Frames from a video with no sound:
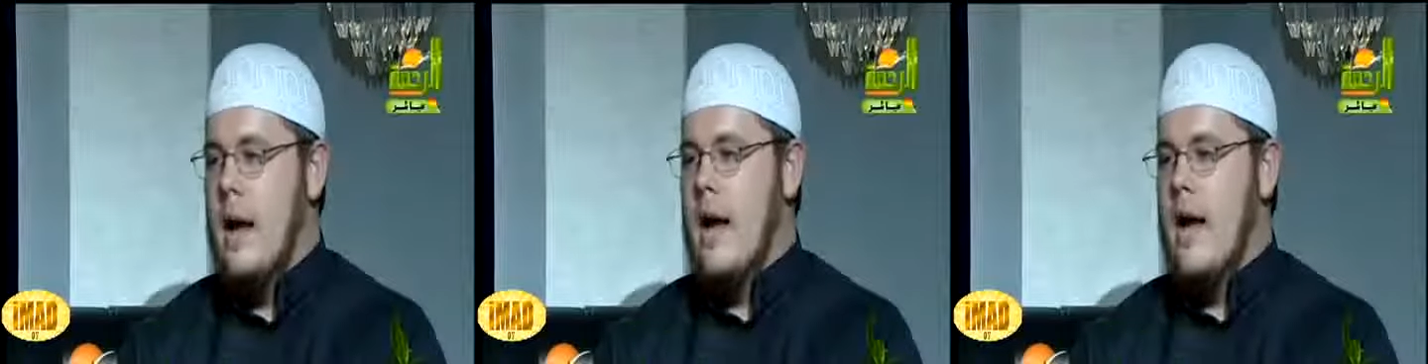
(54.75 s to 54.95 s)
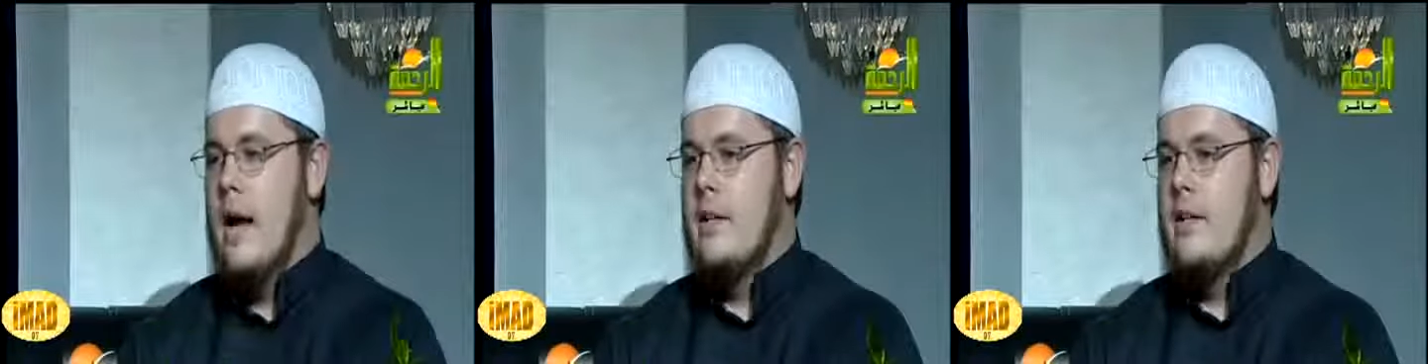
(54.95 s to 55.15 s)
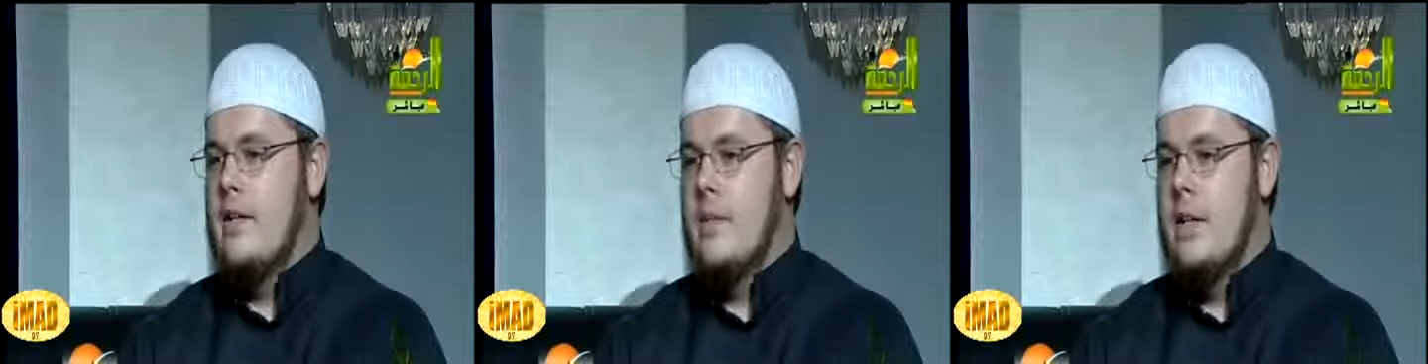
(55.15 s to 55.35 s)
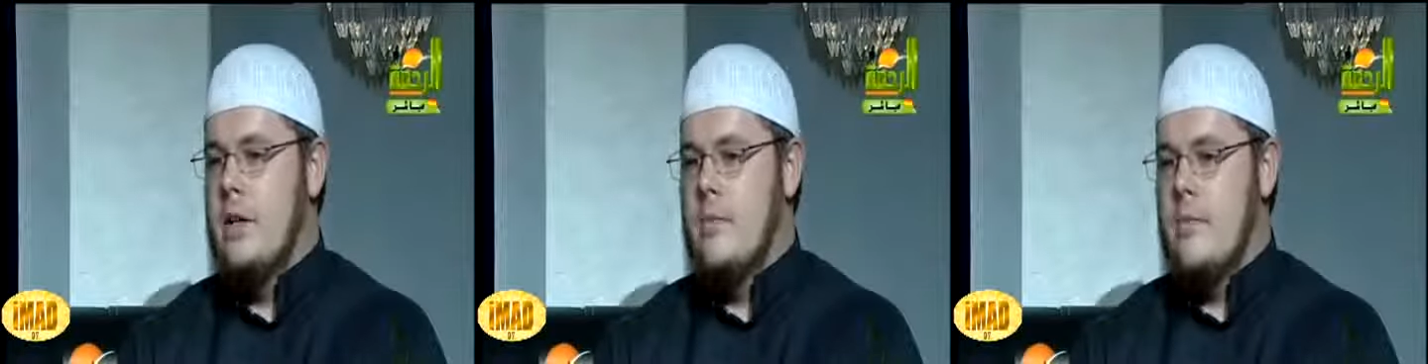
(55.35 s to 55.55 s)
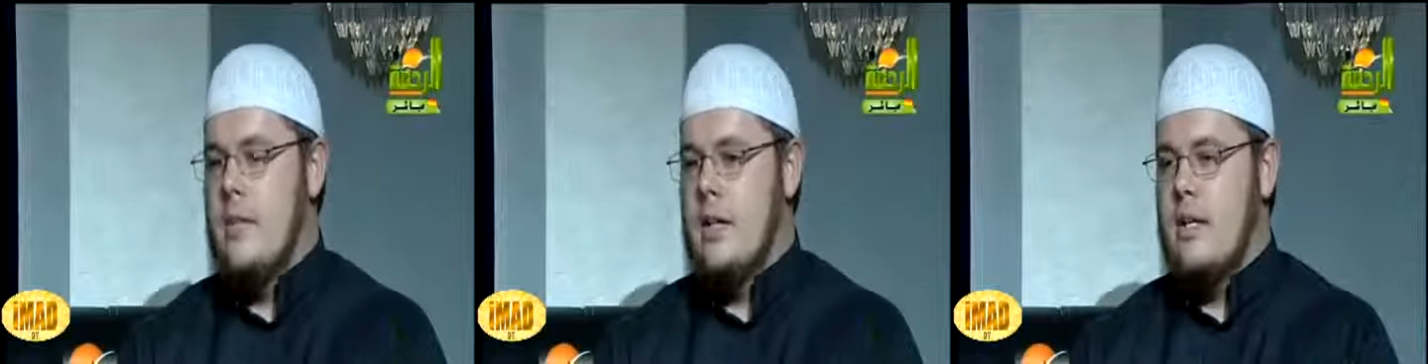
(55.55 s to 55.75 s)
I had a
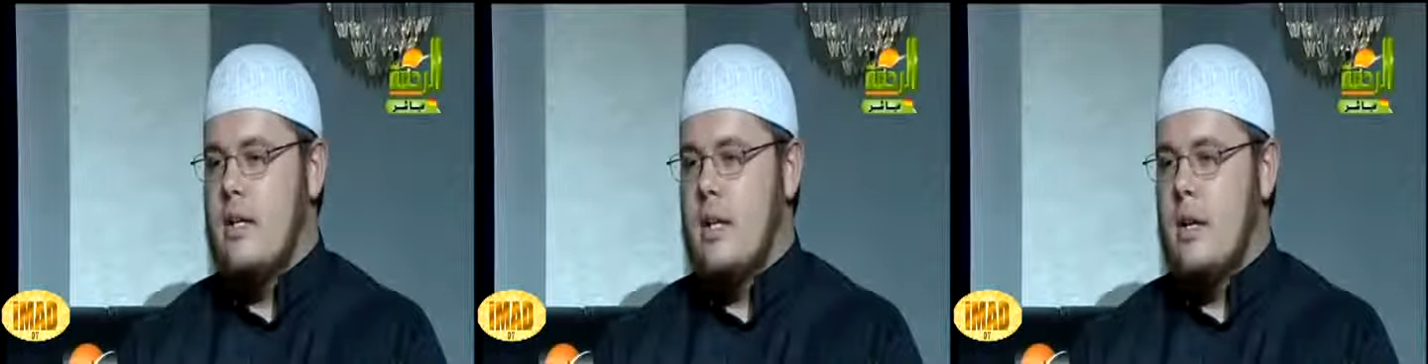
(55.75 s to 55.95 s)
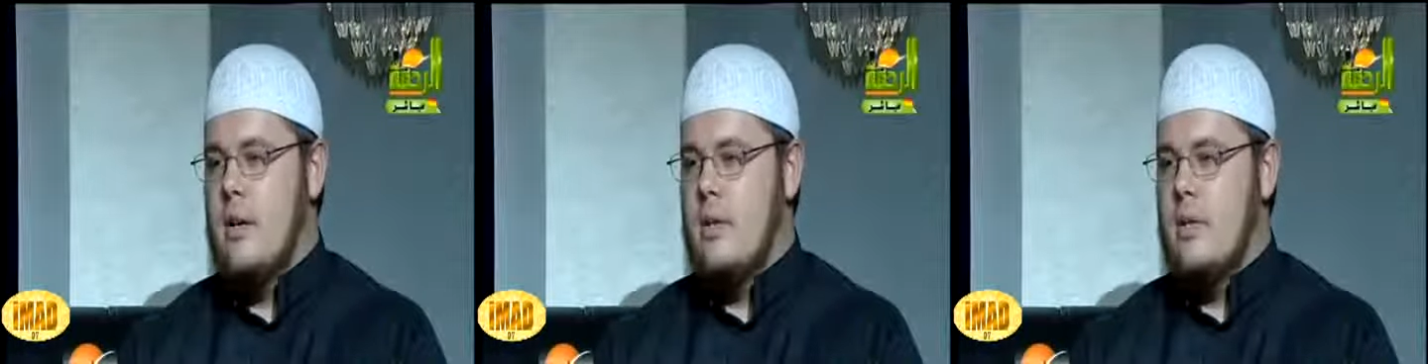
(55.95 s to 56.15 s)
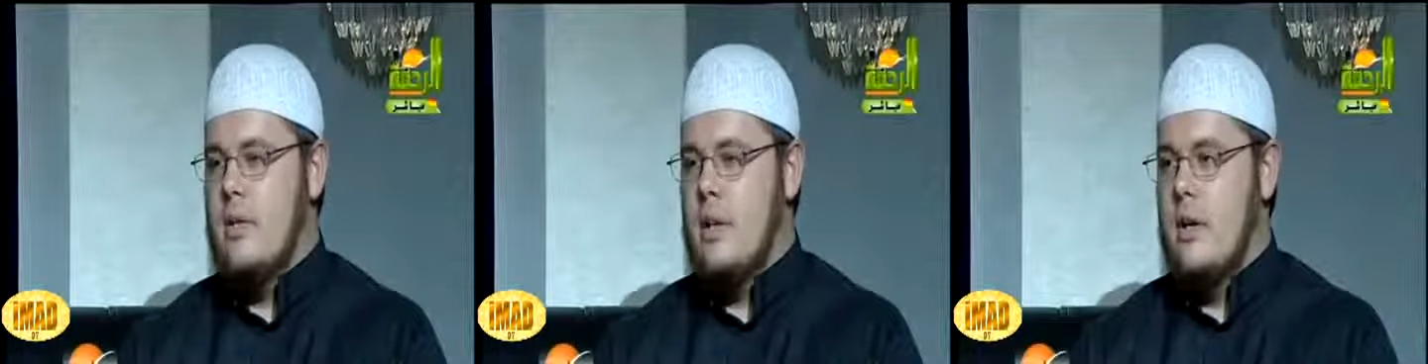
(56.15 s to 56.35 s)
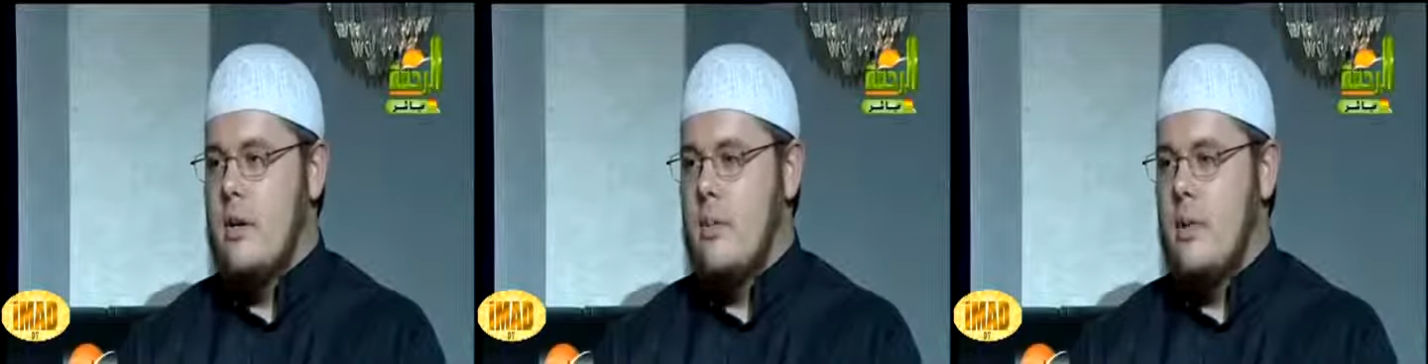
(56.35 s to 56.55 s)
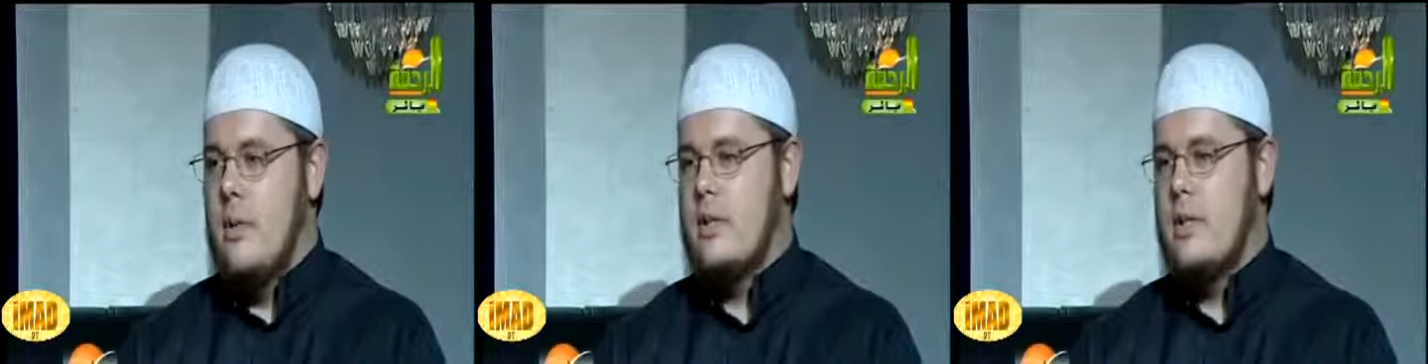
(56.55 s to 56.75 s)
dream that there was
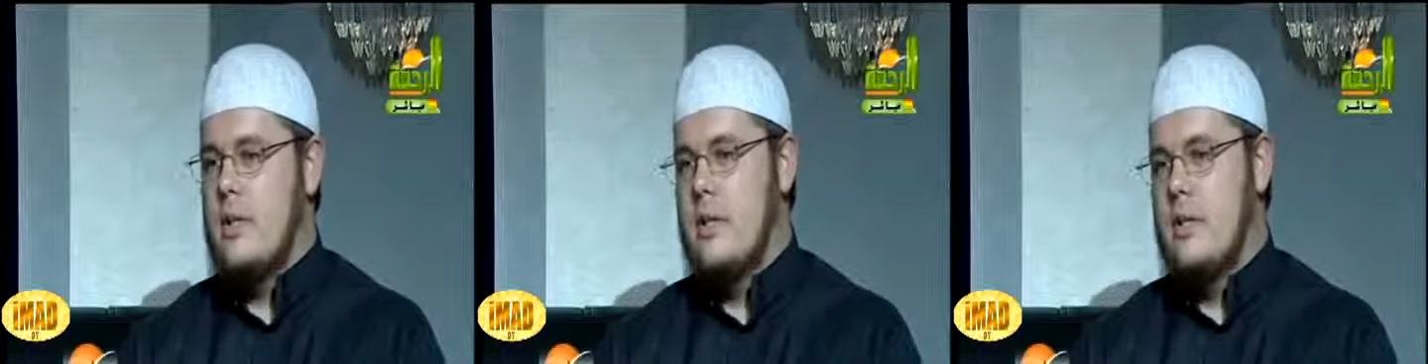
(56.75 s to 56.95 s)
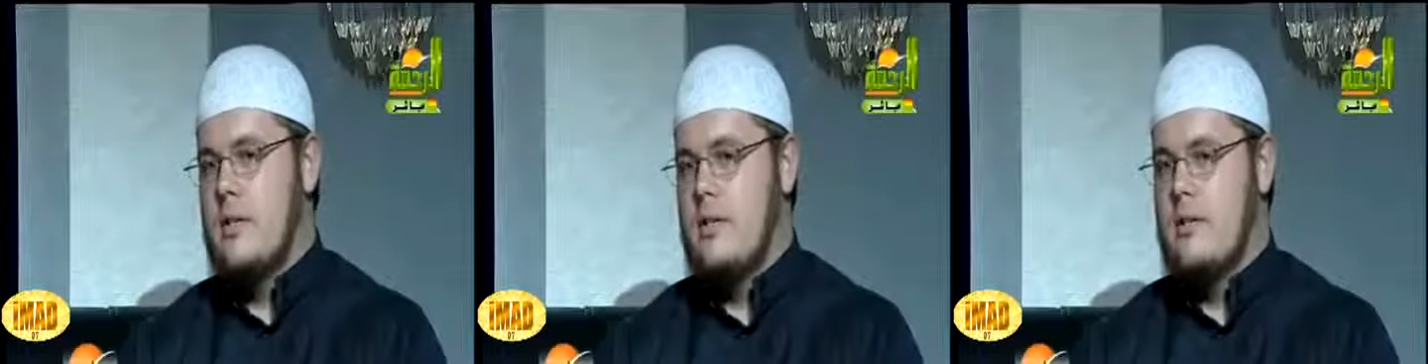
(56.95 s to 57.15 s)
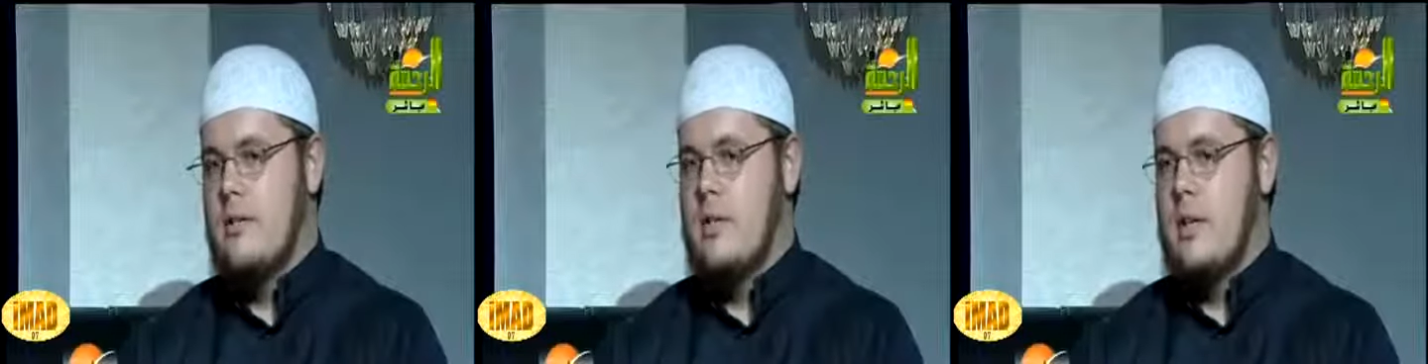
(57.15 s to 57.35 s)
a person,